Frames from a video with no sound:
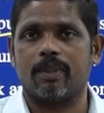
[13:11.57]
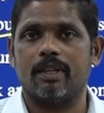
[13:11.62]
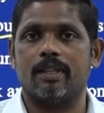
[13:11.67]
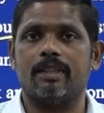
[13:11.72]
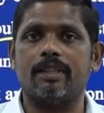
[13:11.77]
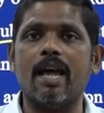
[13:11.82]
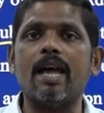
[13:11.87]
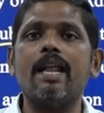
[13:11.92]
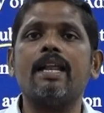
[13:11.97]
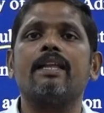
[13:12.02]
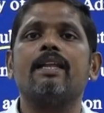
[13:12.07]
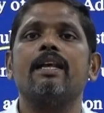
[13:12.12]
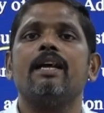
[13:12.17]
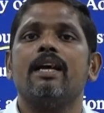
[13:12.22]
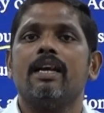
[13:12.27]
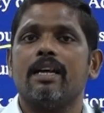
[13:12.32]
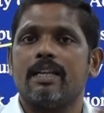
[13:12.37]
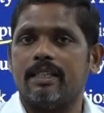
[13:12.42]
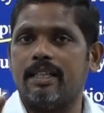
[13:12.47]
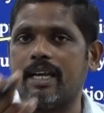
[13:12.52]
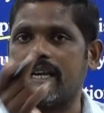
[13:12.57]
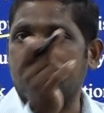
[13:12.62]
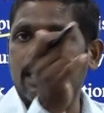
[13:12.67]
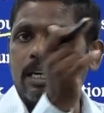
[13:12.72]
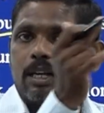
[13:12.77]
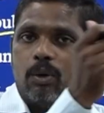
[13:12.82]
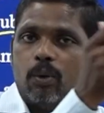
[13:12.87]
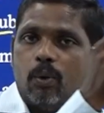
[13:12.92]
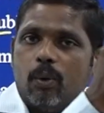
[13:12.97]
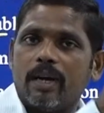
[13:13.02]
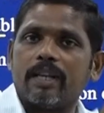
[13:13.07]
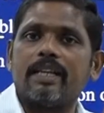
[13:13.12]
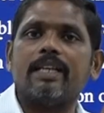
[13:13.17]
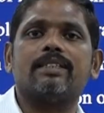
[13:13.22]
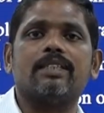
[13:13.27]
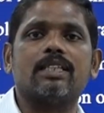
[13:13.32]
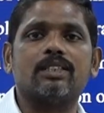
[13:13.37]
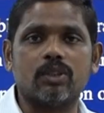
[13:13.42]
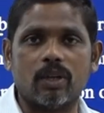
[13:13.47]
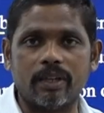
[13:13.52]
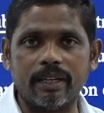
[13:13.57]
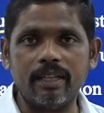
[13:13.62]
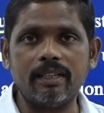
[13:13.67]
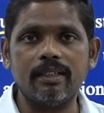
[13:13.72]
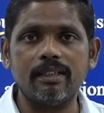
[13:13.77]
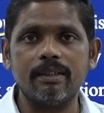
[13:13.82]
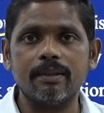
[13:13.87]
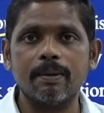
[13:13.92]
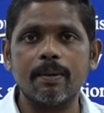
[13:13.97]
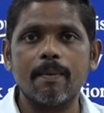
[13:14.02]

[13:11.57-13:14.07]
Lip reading: then they can do a research on it,